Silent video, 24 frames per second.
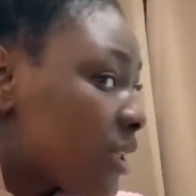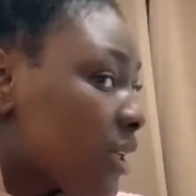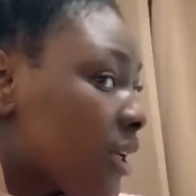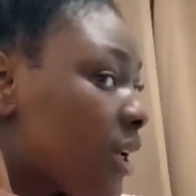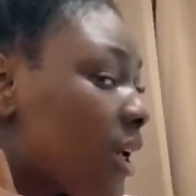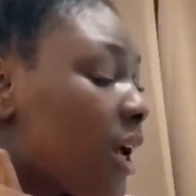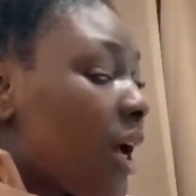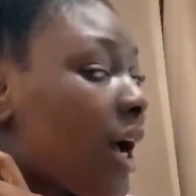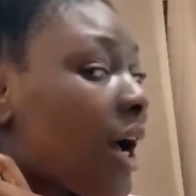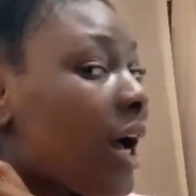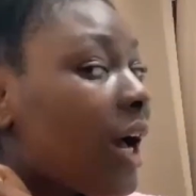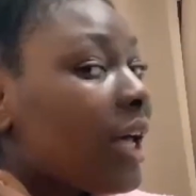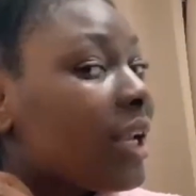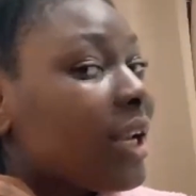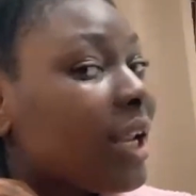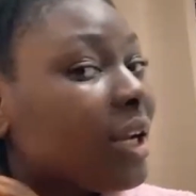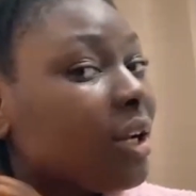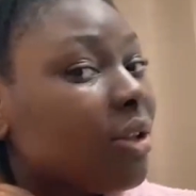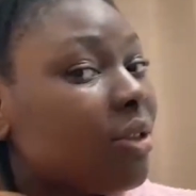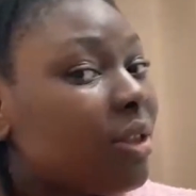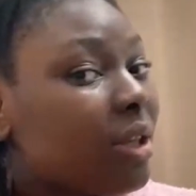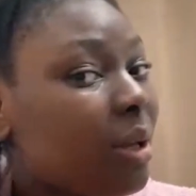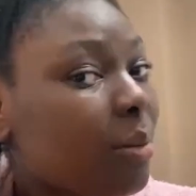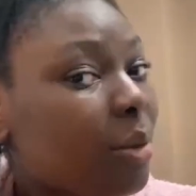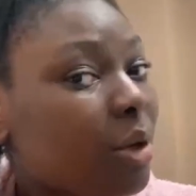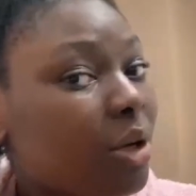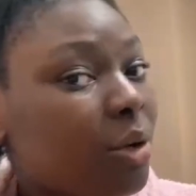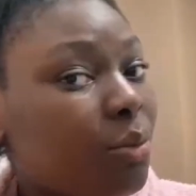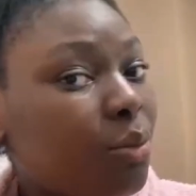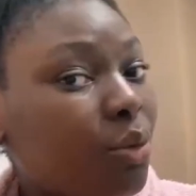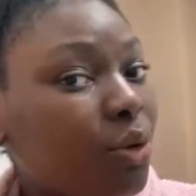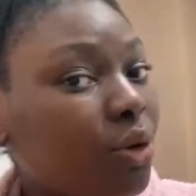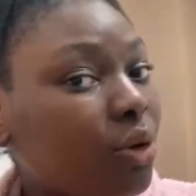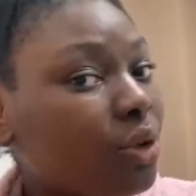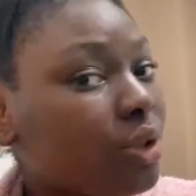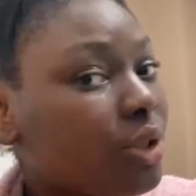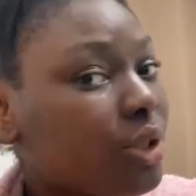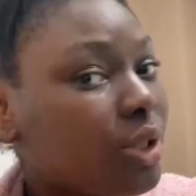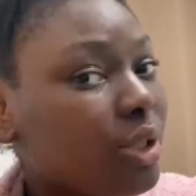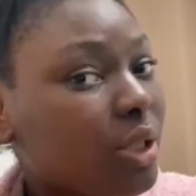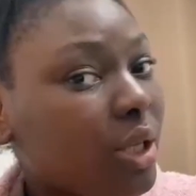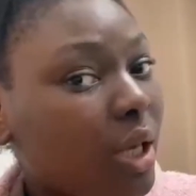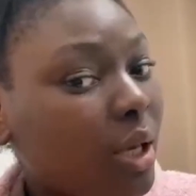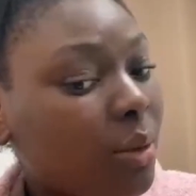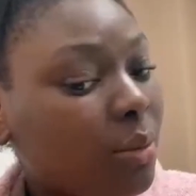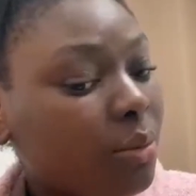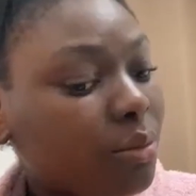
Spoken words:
I hadn't given it enough